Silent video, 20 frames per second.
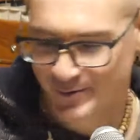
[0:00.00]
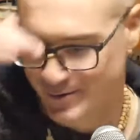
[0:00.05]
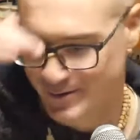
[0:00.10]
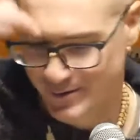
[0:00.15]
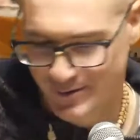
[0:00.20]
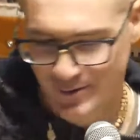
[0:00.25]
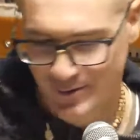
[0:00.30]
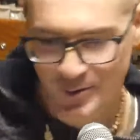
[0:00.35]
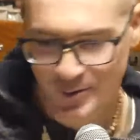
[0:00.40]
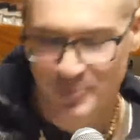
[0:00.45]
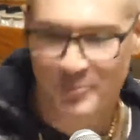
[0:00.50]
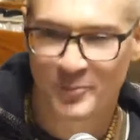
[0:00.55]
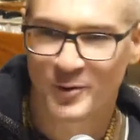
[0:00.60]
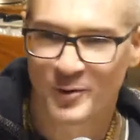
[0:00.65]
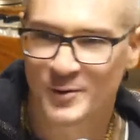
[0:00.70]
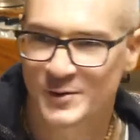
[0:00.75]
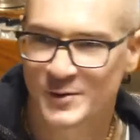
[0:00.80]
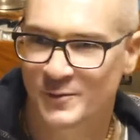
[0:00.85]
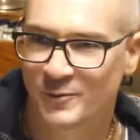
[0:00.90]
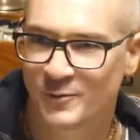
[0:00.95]

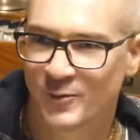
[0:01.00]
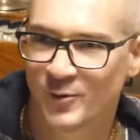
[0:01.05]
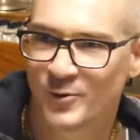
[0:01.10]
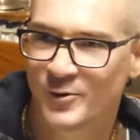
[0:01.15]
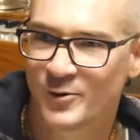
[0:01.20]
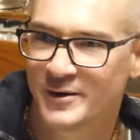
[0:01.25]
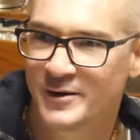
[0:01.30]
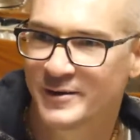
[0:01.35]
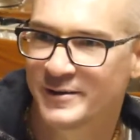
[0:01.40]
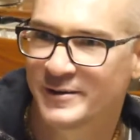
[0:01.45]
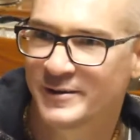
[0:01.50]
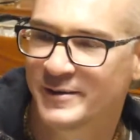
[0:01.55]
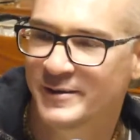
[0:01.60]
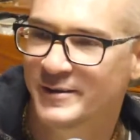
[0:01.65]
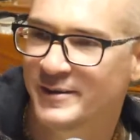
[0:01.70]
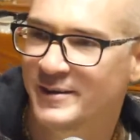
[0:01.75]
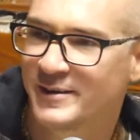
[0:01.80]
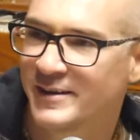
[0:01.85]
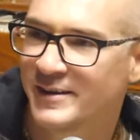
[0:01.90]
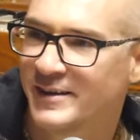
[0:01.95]
topmost floor,
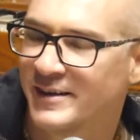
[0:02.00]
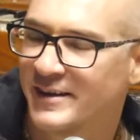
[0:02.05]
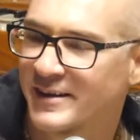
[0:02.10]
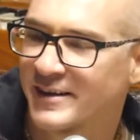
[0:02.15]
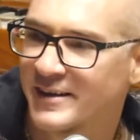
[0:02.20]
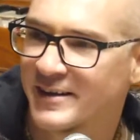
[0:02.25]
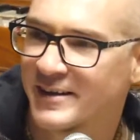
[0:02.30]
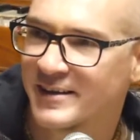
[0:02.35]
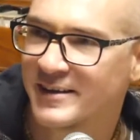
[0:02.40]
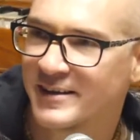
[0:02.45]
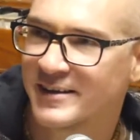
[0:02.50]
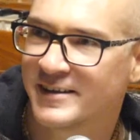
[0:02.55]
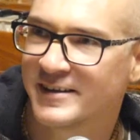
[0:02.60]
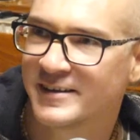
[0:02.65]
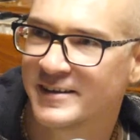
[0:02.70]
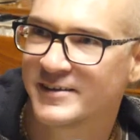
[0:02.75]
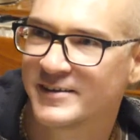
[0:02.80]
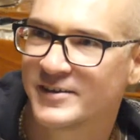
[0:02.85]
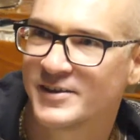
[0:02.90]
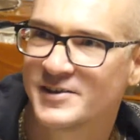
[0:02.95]

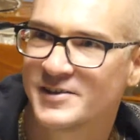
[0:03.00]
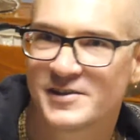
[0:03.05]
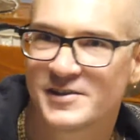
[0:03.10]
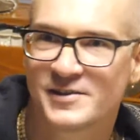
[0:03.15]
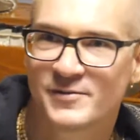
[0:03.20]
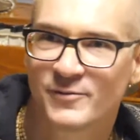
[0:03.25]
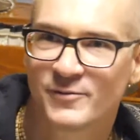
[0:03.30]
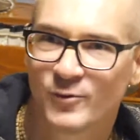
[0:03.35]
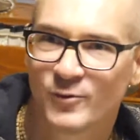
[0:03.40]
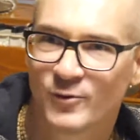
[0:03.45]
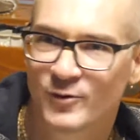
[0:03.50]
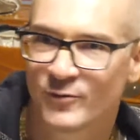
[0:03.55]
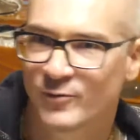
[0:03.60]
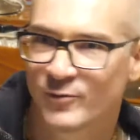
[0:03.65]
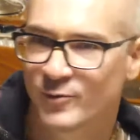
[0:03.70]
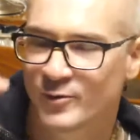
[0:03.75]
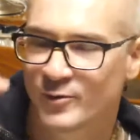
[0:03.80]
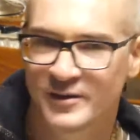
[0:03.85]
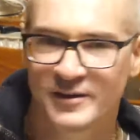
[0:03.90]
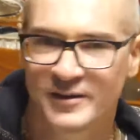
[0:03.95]
this is floor
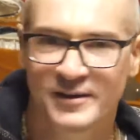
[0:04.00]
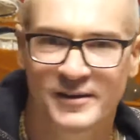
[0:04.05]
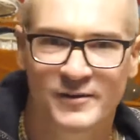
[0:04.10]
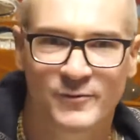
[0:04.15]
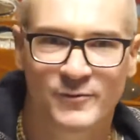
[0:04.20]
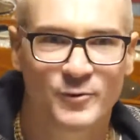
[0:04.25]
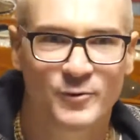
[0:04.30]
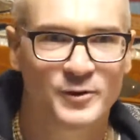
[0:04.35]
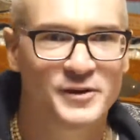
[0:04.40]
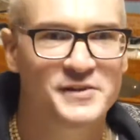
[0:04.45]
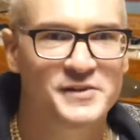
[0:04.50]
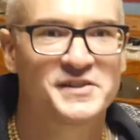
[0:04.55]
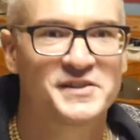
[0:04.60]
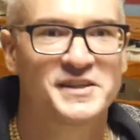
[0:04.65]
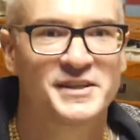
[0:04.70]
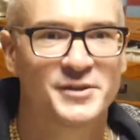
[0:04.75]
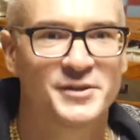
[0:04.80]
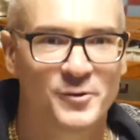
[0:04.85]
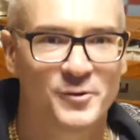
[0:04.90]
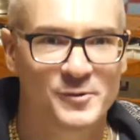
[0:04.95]
for the
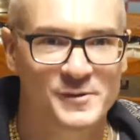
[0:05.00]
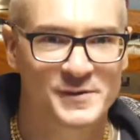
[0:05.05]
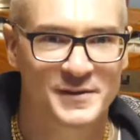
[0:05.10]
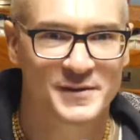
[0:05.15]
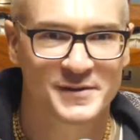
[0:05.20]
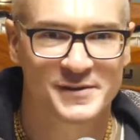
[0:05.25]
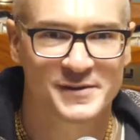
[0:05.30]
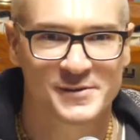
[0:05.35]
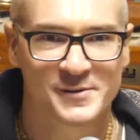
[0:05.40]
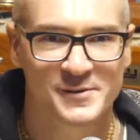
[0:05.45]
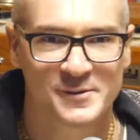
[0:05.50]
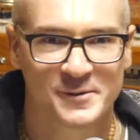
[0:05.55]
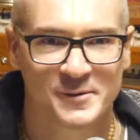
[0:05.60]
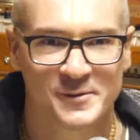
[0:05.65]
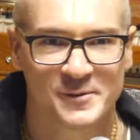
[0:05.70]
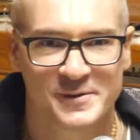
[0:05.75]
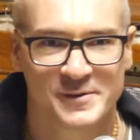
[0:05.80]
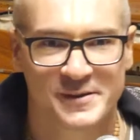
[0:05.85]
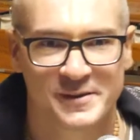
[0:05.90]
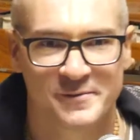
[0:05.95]
CEOs, so to
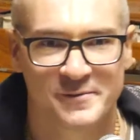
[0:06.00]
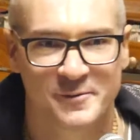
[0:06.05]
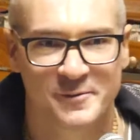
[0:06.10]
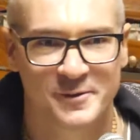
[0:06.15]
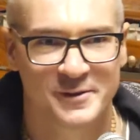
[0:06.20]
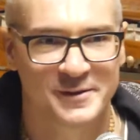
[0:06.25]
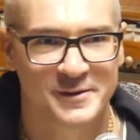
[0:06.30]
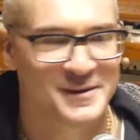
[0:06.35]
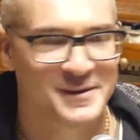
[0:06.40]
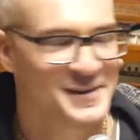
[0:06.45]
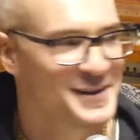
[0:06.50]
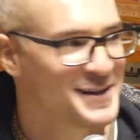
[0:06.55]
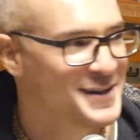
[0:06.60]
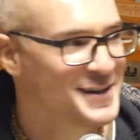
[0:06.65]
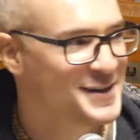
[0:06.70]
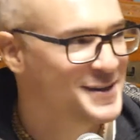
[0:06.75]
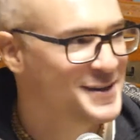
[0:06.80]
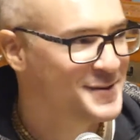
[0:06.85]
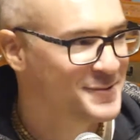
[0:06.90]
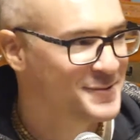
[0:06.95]
say, for the
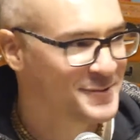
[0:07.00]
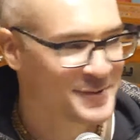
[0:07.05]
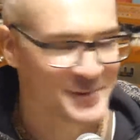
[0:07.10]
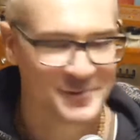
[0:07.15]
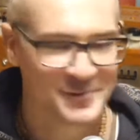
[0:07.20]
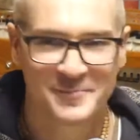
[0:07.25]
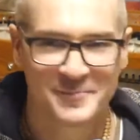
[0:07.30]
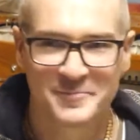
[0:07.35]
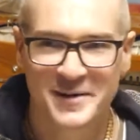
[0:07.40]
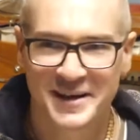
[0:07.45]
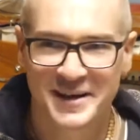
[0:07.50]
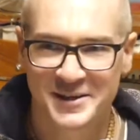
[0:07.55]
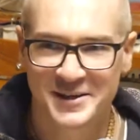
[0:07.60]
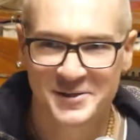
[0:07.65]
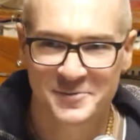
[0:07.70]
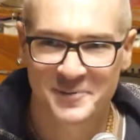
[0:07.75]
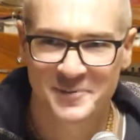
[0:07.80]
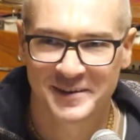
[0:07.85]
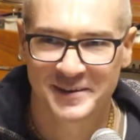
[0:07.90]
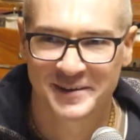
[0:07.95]

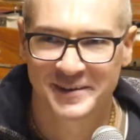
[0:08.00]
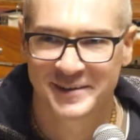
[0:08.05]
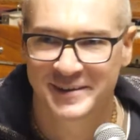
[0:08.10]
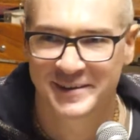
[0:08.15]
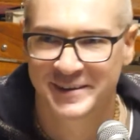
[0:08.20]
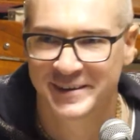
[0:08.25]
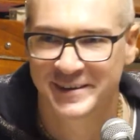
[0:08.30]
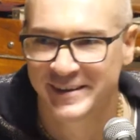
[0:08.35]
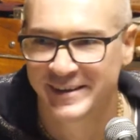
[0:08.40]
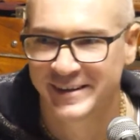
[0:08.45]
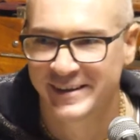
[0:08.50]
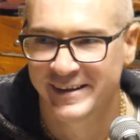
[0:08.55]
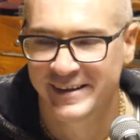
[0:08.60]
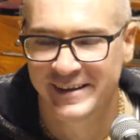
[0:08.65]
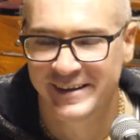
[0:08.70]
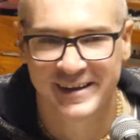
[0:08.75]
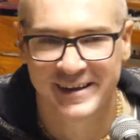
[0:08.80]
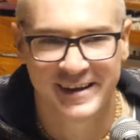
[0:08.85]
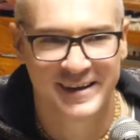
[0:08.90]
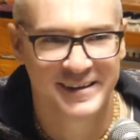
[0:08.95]
management,
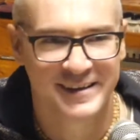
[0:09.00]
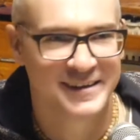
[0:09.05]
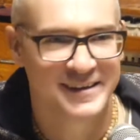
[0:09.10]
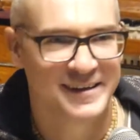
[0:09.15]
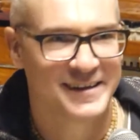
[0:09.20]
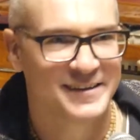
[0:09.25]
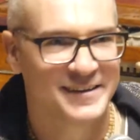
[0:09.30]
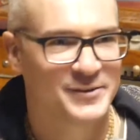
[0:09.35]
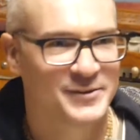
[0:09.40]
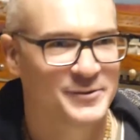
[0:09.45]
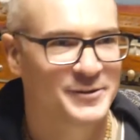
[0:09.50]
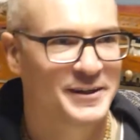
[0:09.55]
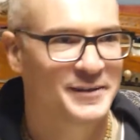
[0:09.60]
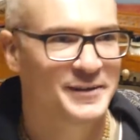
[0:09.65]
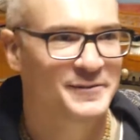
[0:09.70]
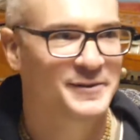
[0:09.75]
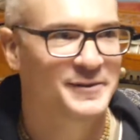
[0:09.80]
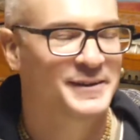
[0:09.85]
and you have